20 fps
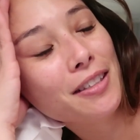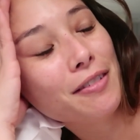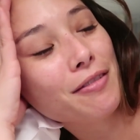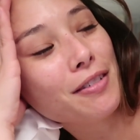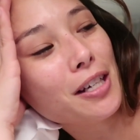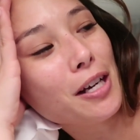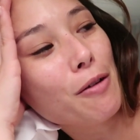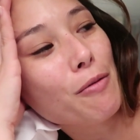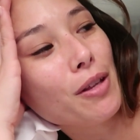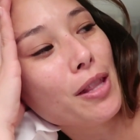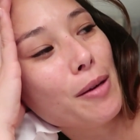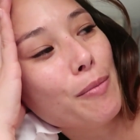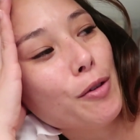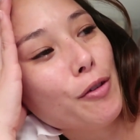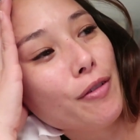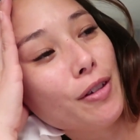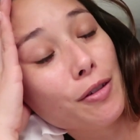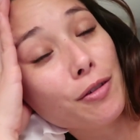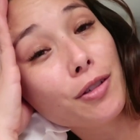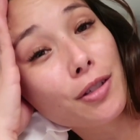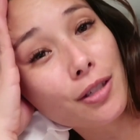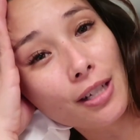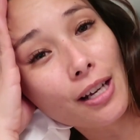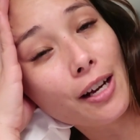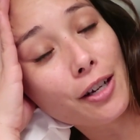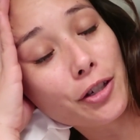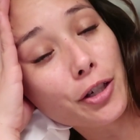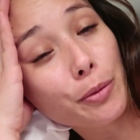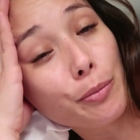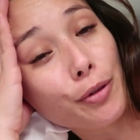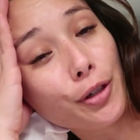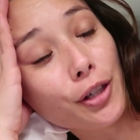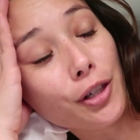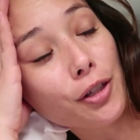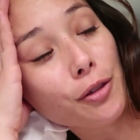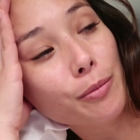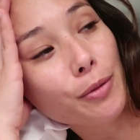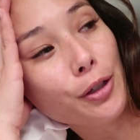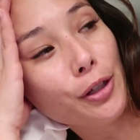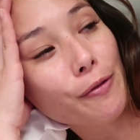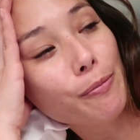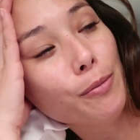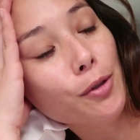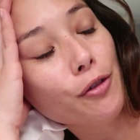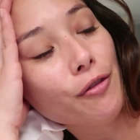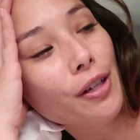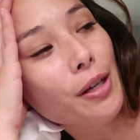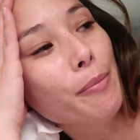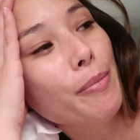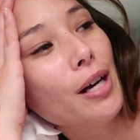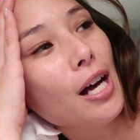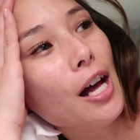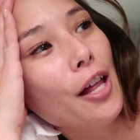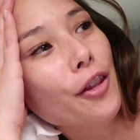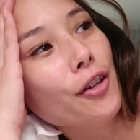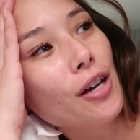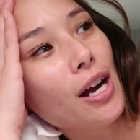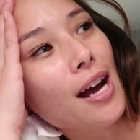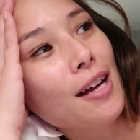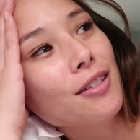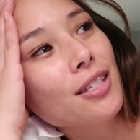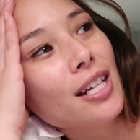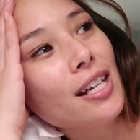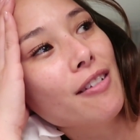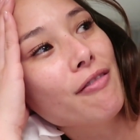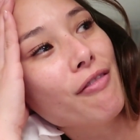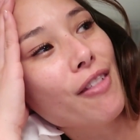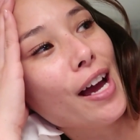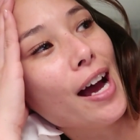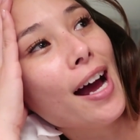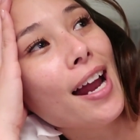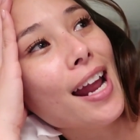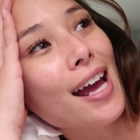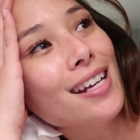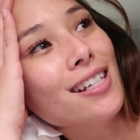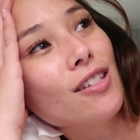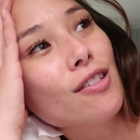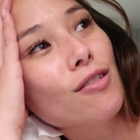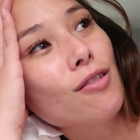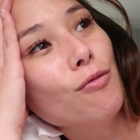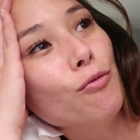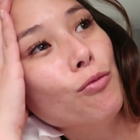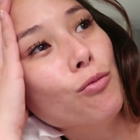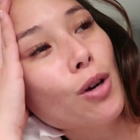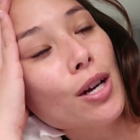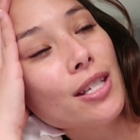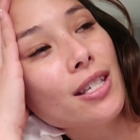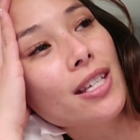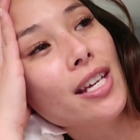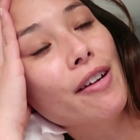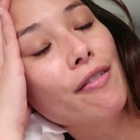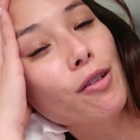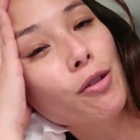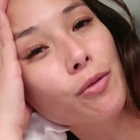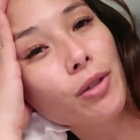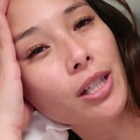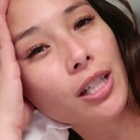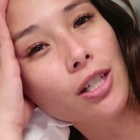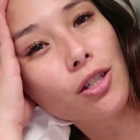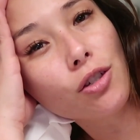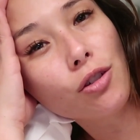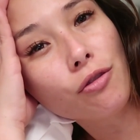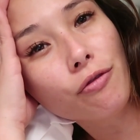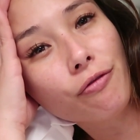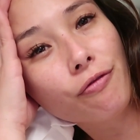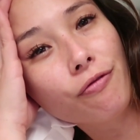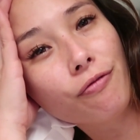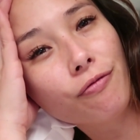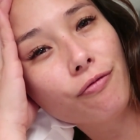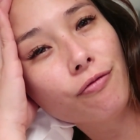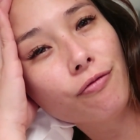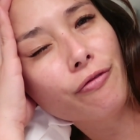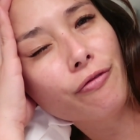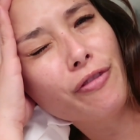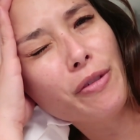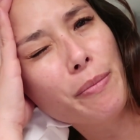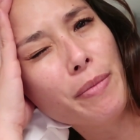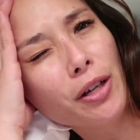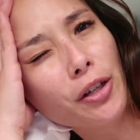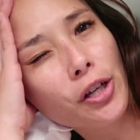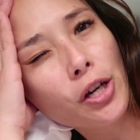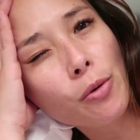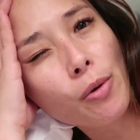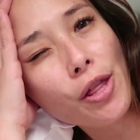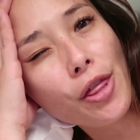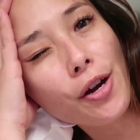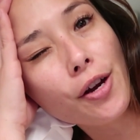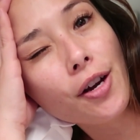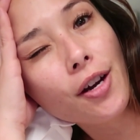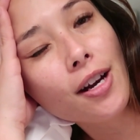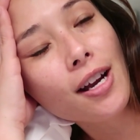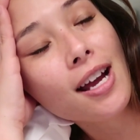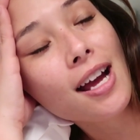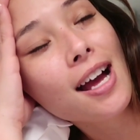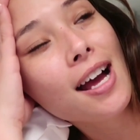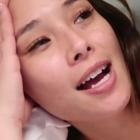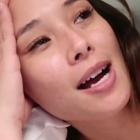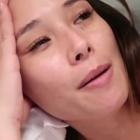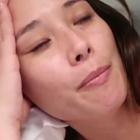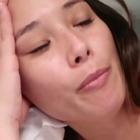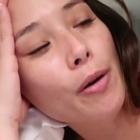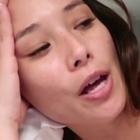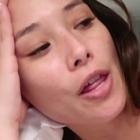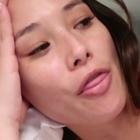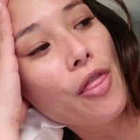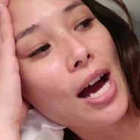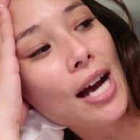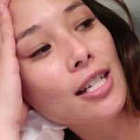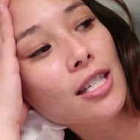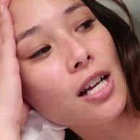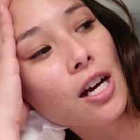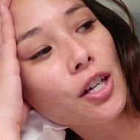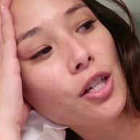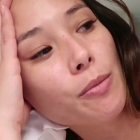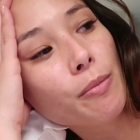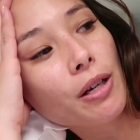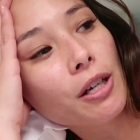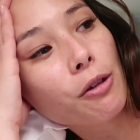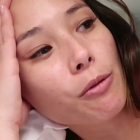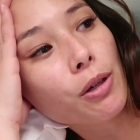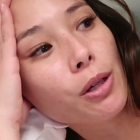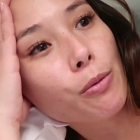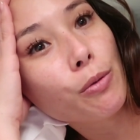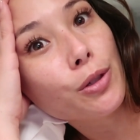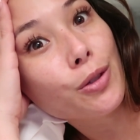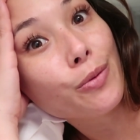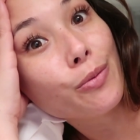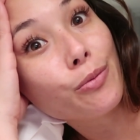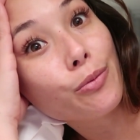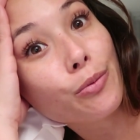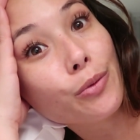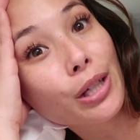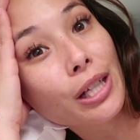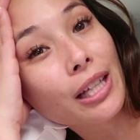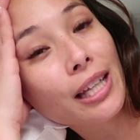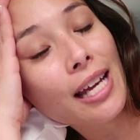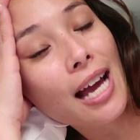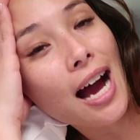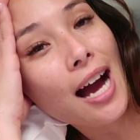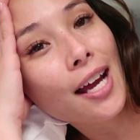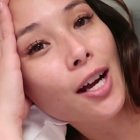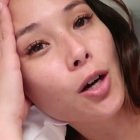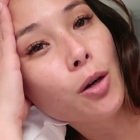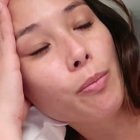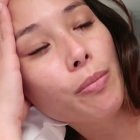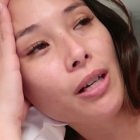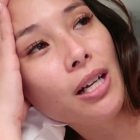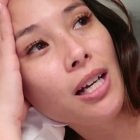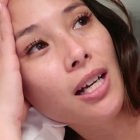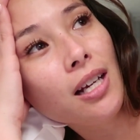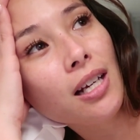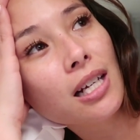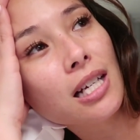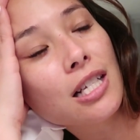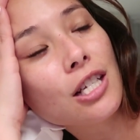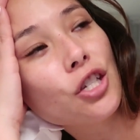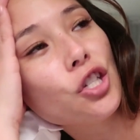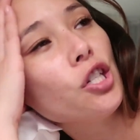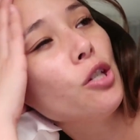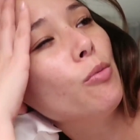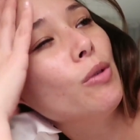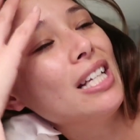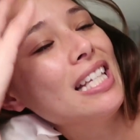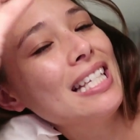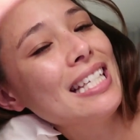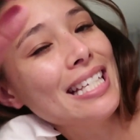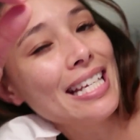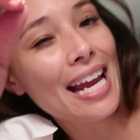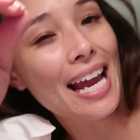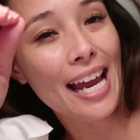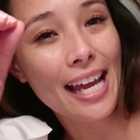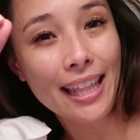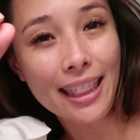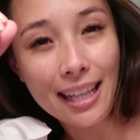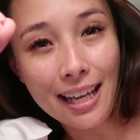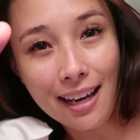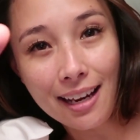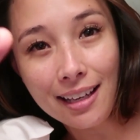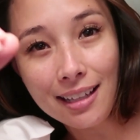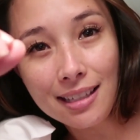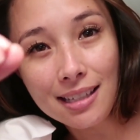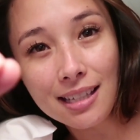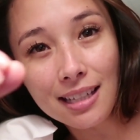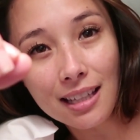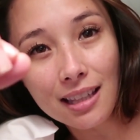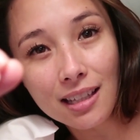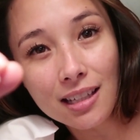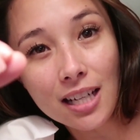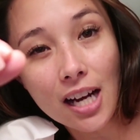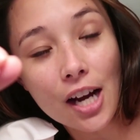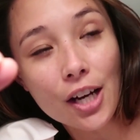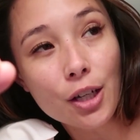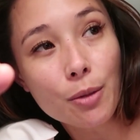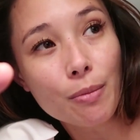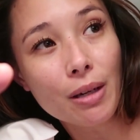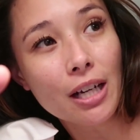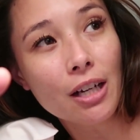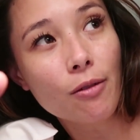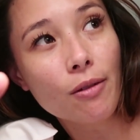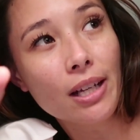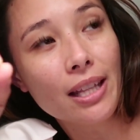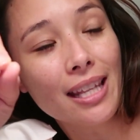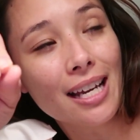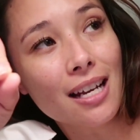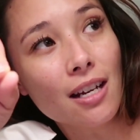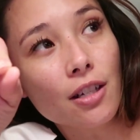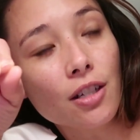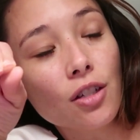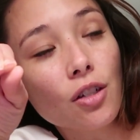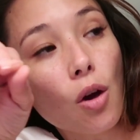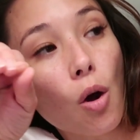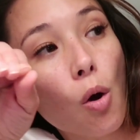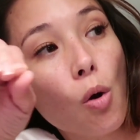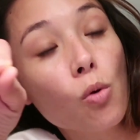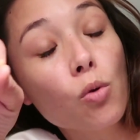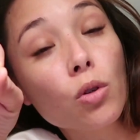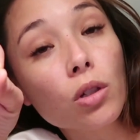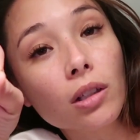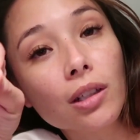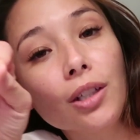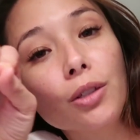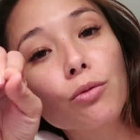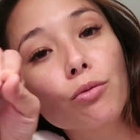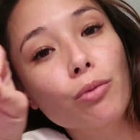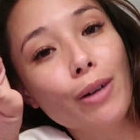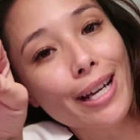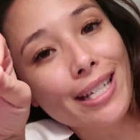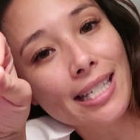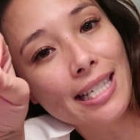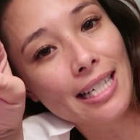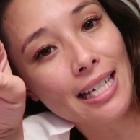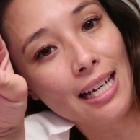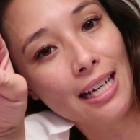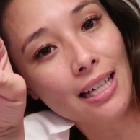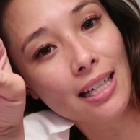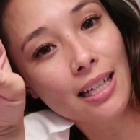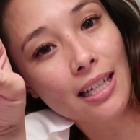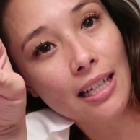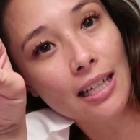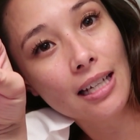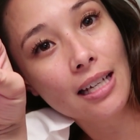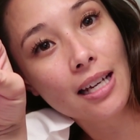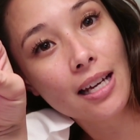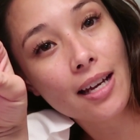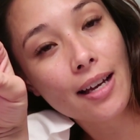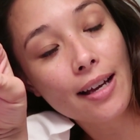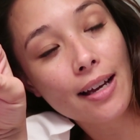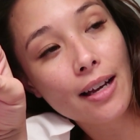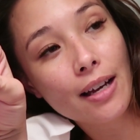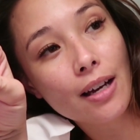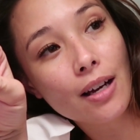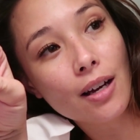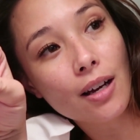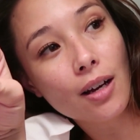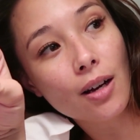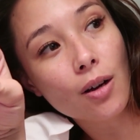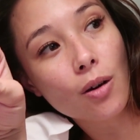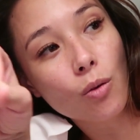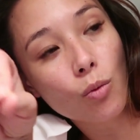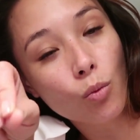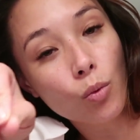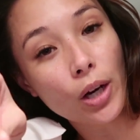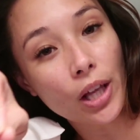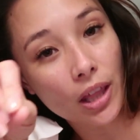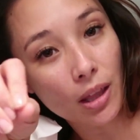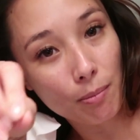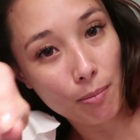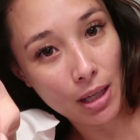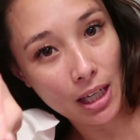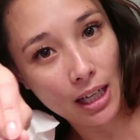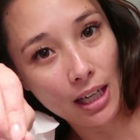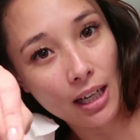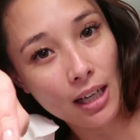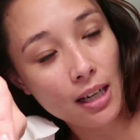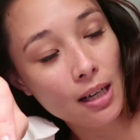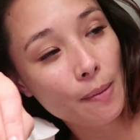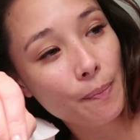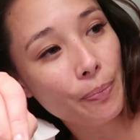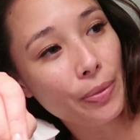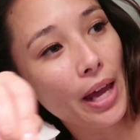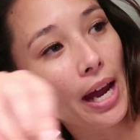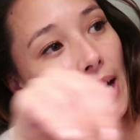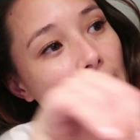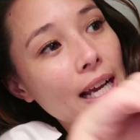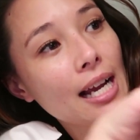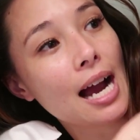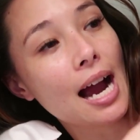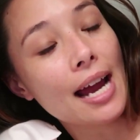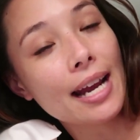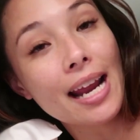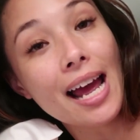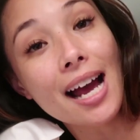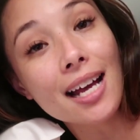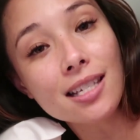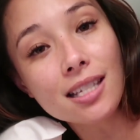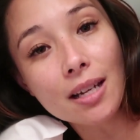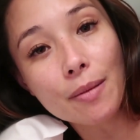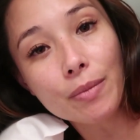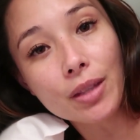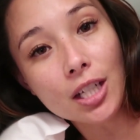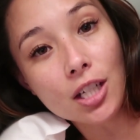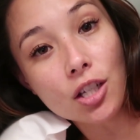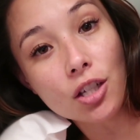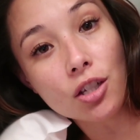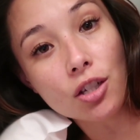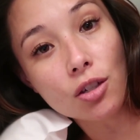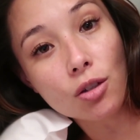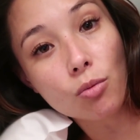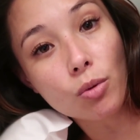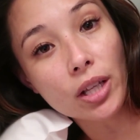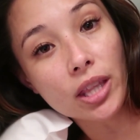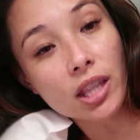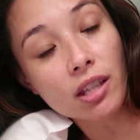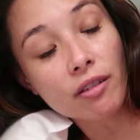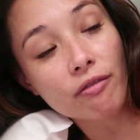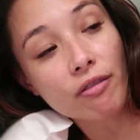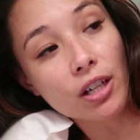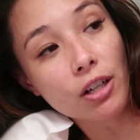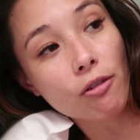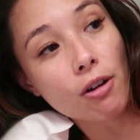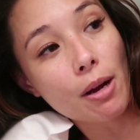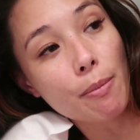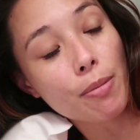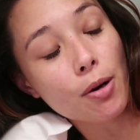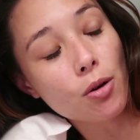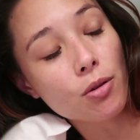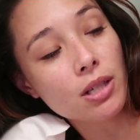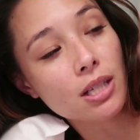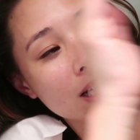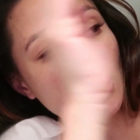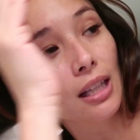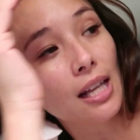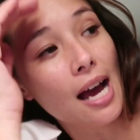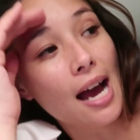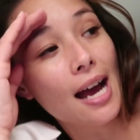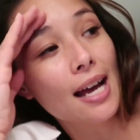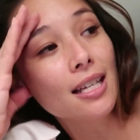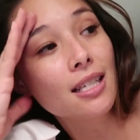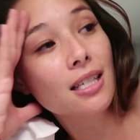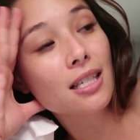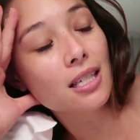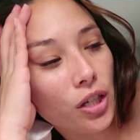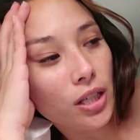Forgot what that movie was. It was actually a pretty cute movie. But outside of that, I was never really too familiar with her, but that documentary was really eye-opening because she would say things in the documentary that totally resonated with me, and it kind of has something to do with the video I posted last.